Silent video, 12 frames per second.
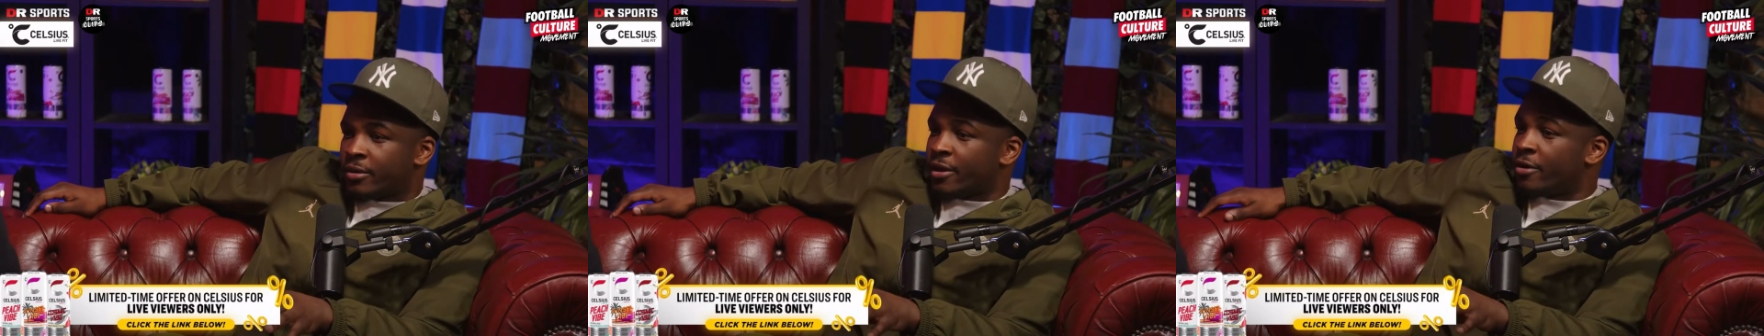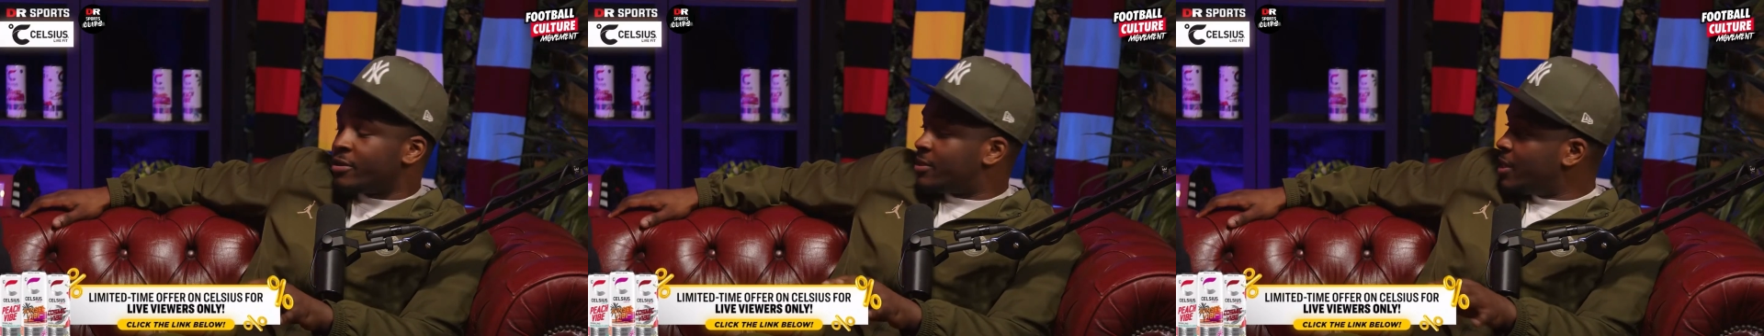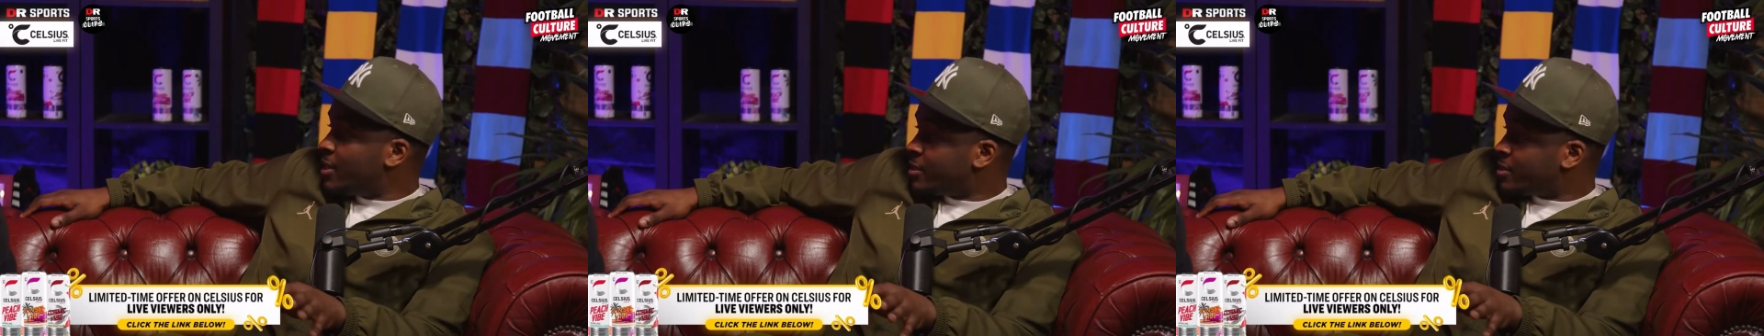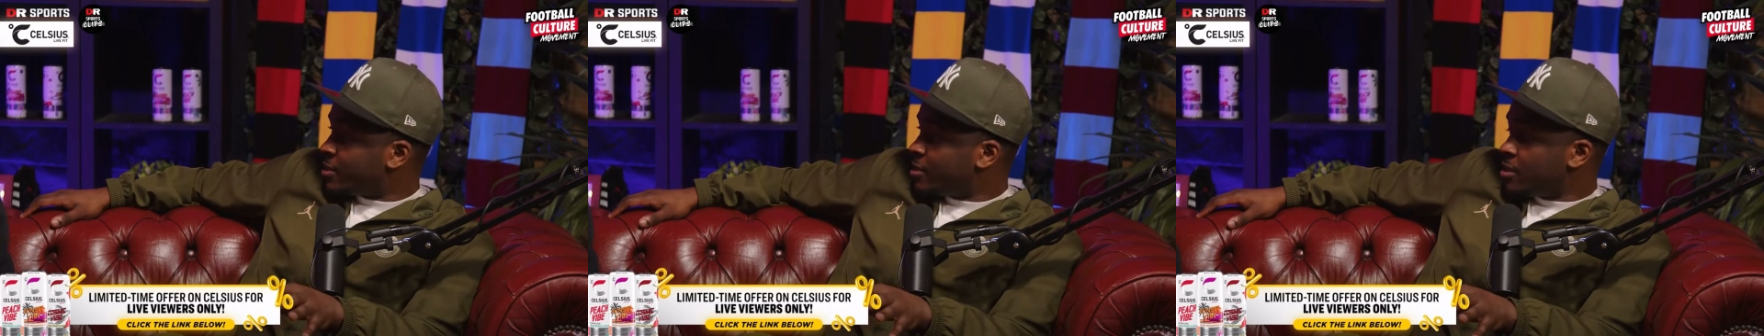They're in
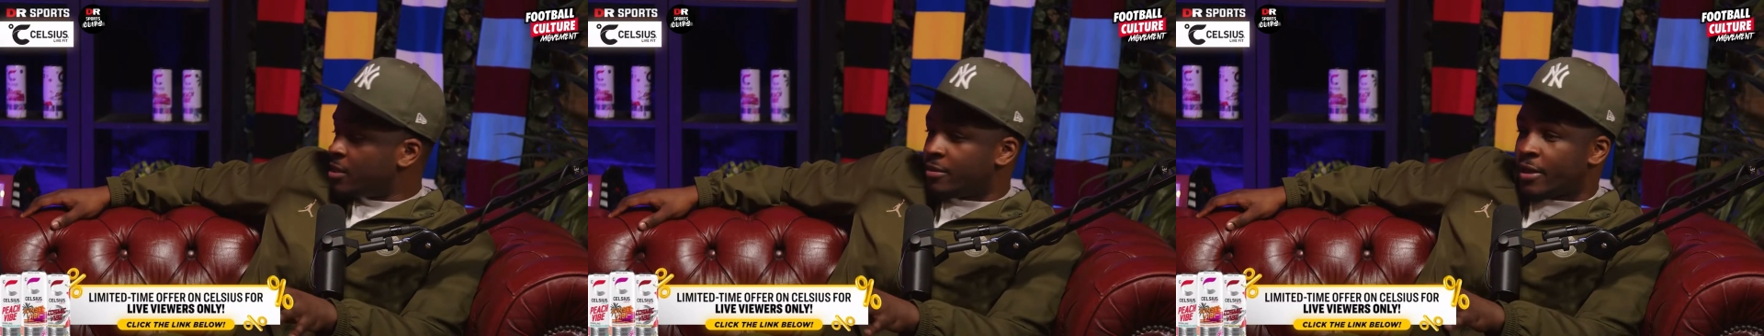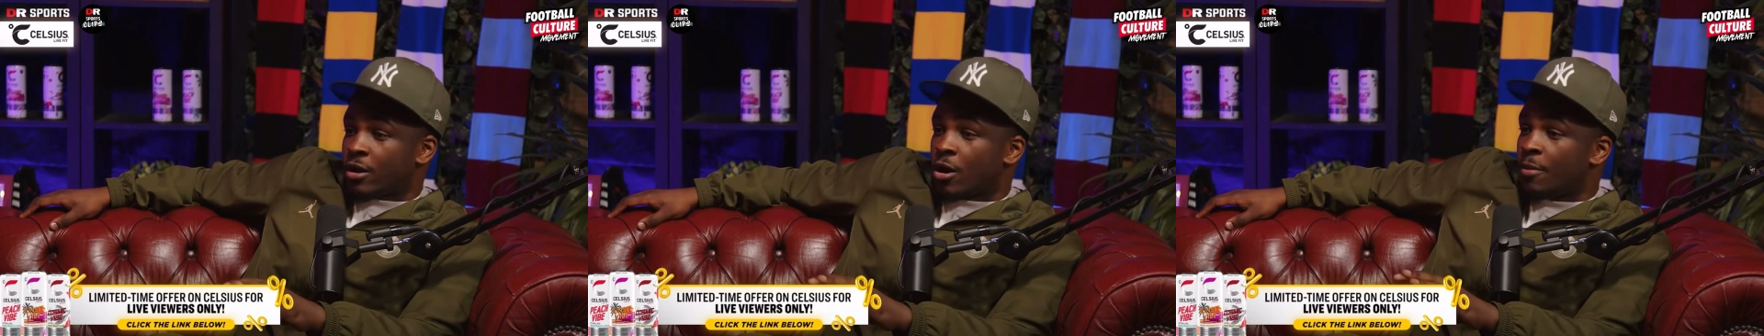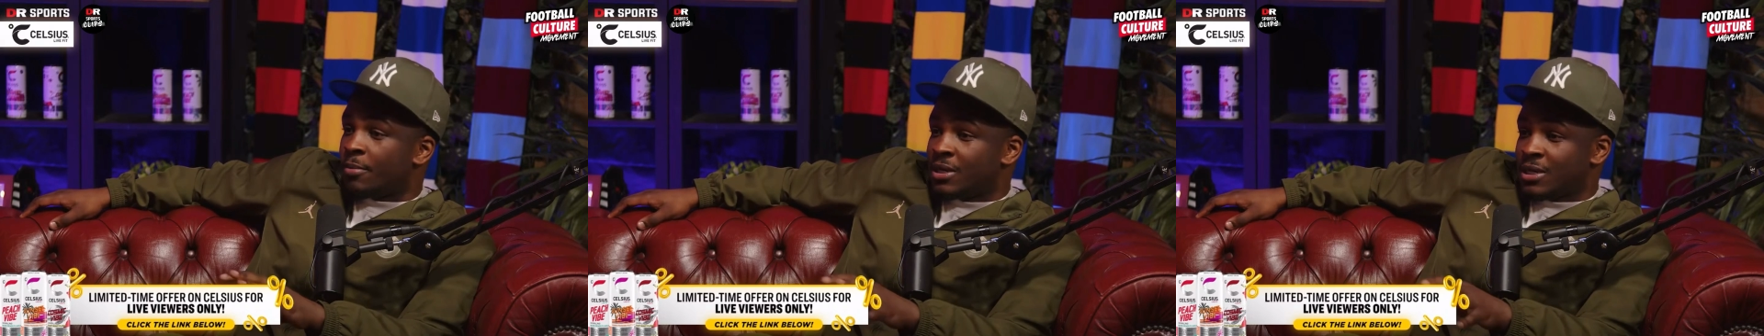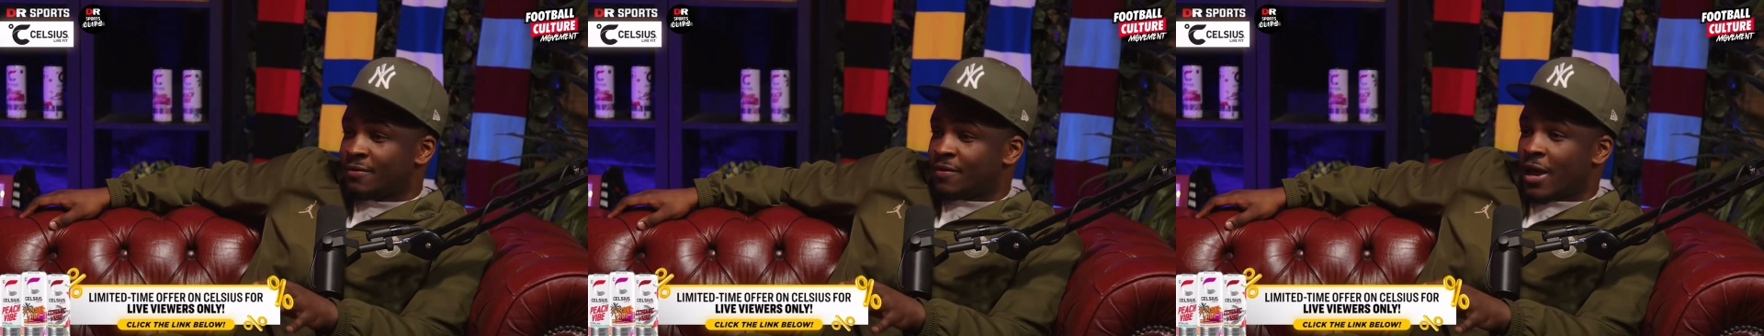tears. They can't believe it.